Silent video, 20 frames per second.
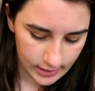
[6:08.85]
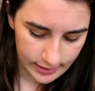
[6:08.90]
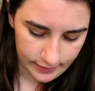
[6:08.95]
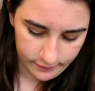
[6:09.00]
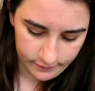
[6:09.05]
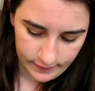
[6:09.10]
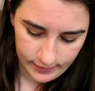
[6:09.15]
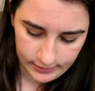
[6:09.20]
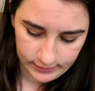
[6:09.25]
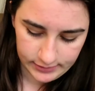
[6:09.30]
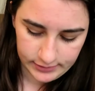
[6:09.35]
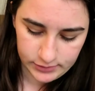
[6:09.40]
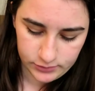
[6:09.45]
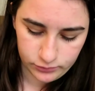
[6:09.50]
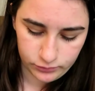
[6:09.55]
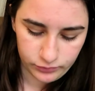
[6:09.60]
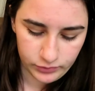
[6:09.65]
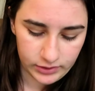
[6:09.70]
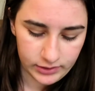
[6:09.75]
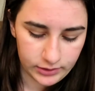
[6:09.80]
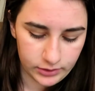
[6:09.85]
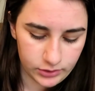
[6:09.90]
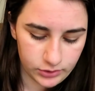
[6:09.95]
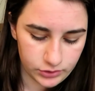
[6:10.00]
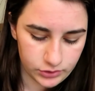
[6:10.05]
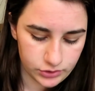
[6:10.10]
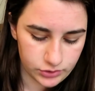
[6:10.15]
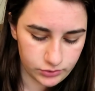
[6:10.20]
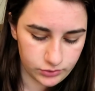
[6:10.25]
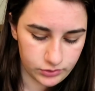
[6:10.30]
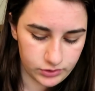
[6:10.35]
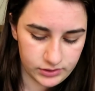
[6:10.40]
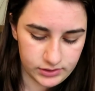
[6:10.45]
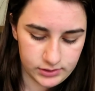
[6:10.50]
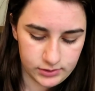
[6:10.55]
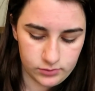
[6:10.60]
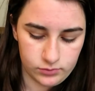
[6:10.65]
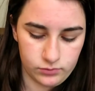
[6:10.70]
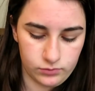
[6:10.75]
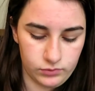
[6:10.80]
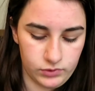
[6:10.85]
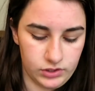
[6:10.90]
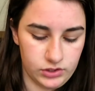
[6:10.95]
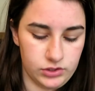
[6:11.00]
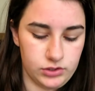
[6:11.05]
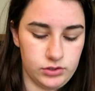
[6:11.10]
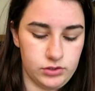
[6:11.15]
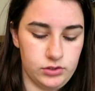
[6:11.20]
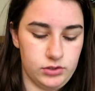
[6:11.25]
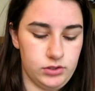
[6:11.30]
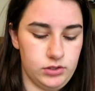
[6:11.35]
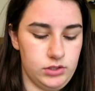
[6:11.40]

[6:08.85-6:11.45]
I found these really cute shorts, which,